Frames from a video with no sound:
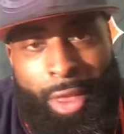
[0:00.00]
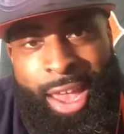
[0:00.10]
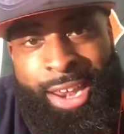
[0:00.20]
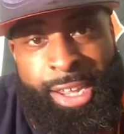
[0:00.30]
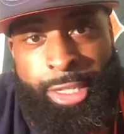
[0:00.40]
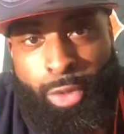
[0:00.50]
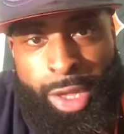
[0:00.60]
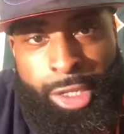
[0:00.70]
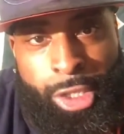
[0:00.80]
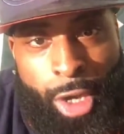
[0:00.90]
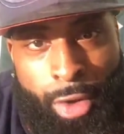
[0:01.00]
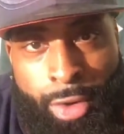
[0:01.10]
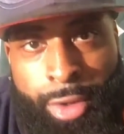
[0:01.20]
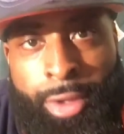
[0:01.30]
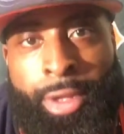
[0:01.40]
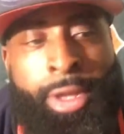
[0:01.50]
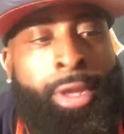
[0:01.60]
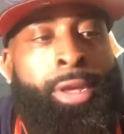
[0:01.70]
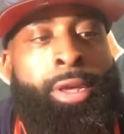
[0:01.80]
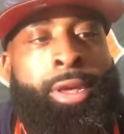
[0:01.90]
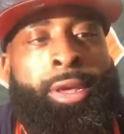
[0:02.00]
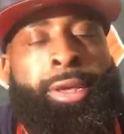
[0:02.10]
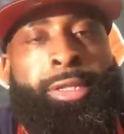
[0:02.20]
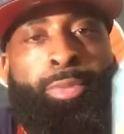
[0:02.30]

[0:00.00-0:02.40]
And this week's show is